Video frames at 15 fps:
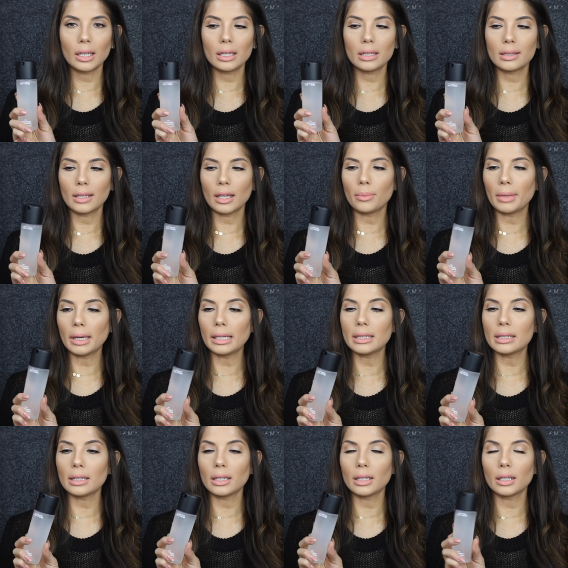is
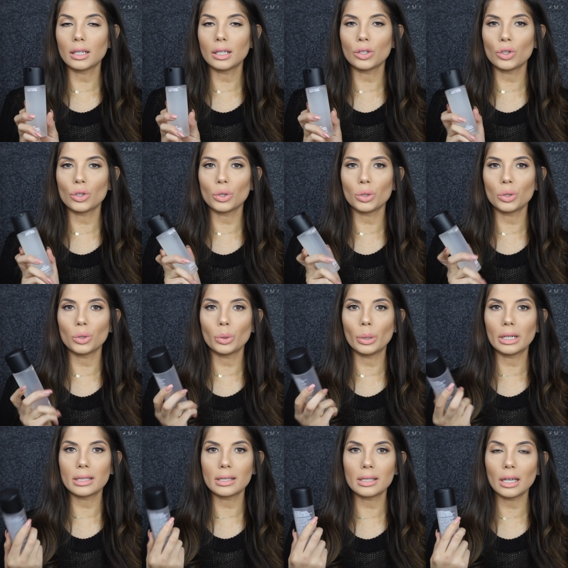amazing
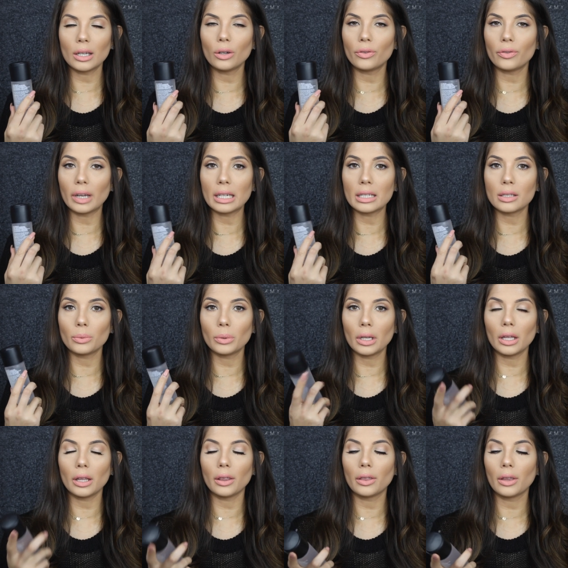to set your face
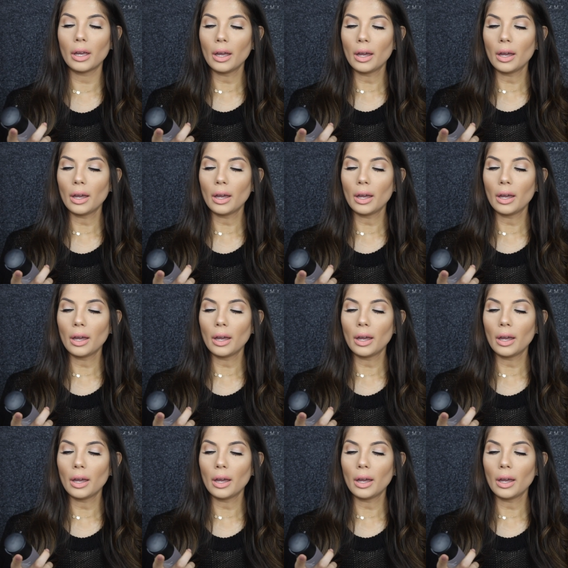with.